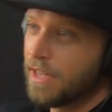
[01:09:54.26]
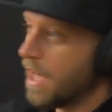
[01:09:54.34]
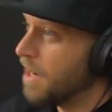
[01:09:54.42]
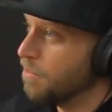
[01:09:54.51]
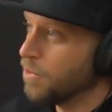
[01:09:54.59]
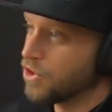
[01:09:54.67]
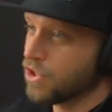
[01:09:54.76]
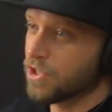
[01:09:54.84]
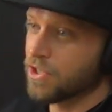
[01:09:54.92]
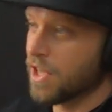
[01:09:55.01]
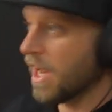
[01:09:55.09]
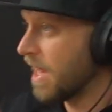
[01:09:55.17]
and it was yeah.
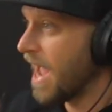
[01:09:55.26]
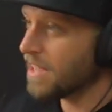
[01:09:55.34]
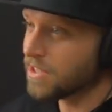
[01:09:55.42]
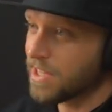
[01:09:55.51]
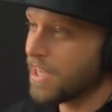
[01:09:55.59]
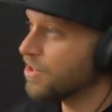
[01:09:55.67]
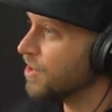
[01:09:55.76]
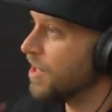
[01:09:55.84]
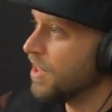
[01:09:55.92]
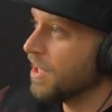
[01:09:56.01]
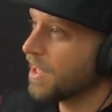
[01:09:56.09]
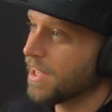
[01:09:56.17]
just the gas station
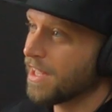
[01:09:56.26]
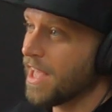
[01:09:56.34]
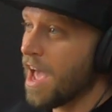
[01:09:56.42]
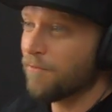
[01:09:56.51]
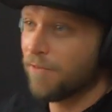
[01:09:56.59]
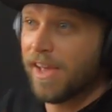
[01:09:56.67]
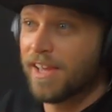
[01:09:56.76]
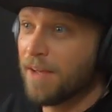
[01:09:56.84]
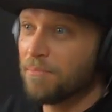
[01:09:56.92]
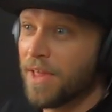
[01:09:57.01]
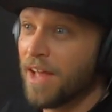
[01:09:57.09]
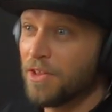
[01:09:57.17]
and the cafe
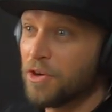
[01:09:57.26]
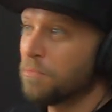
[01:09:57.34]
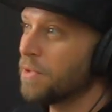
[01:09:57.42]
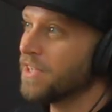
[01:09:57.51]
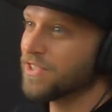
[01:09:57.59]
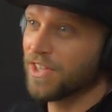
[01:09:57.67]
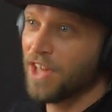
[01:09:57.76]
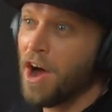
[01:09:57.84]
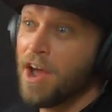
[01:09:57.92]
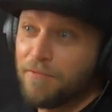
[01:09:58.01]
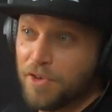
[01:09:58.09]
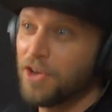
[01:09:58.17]
kept that little place
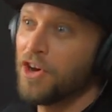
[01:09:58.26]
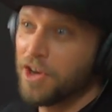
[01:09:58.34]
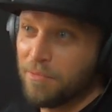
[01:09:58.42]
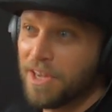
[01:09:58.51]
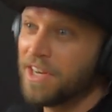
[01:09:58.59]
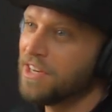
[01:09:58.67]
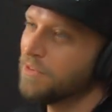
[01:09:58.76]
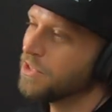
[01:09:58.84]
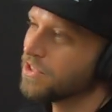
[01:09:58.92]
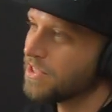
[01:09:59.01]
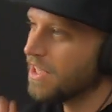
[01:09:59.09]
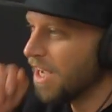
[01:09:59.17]
alive. You know what I mean? And it
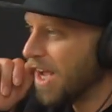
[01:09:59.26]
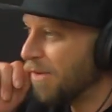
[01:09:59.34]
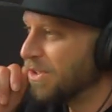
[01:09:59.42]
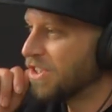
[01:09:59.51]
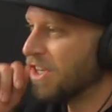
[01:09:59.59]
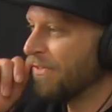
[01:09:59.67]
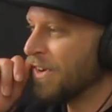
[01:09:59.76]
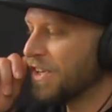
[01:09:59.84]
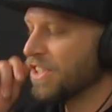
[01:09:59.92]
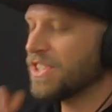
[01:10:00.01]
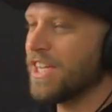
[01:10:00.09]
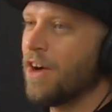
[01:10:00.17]
was it was different
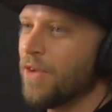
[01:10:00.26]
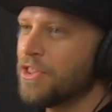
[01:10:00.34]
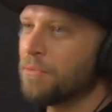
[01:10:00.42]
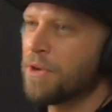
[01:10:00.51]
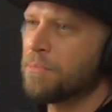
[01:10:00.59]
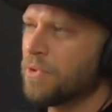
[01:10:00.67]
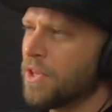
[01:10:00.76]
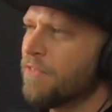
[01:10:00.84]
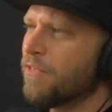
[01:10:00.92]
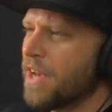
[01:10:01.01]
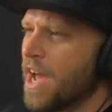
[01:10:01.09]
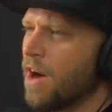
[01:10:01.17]
to see how other people live and